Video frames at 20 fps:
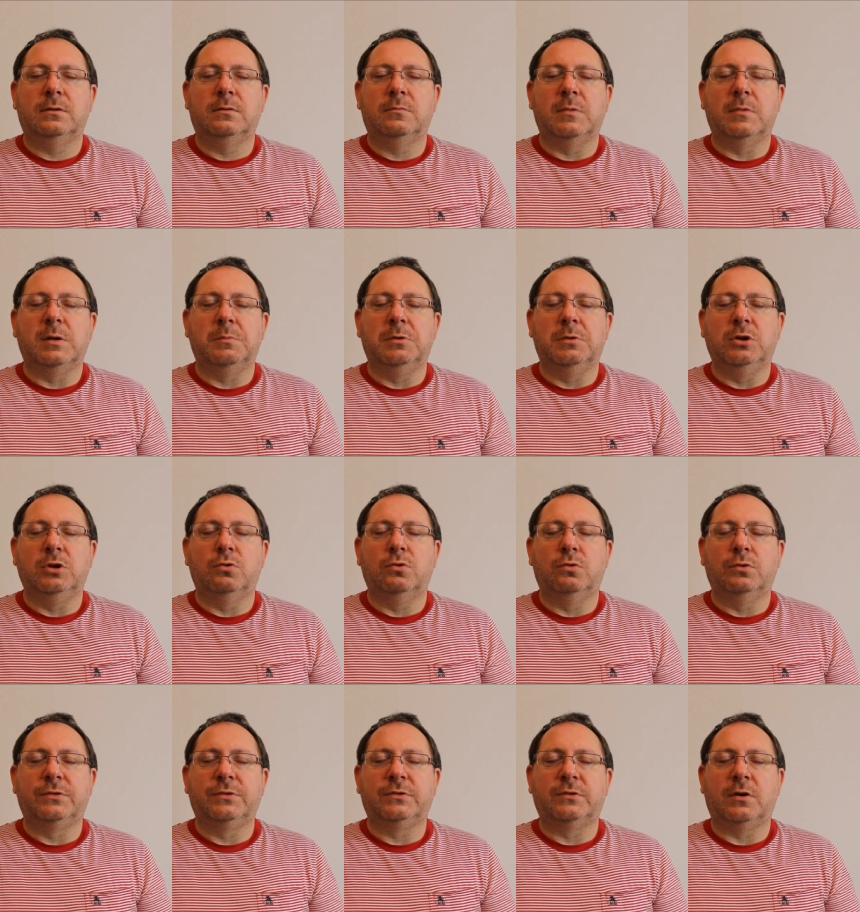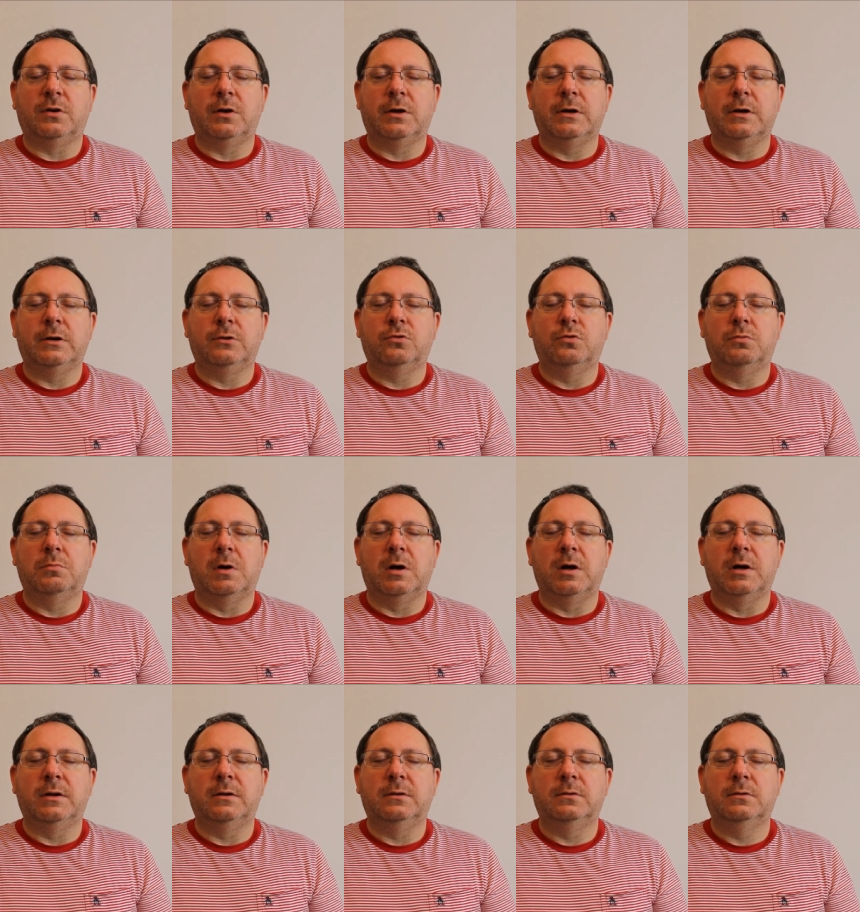Maybe your side or
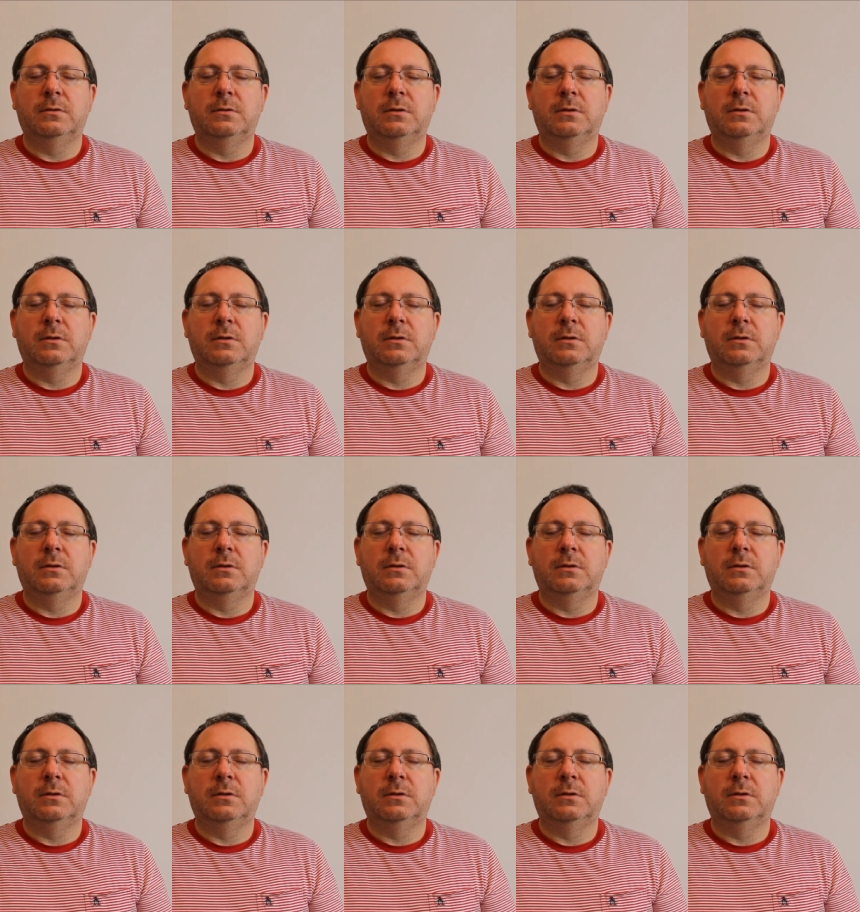mine.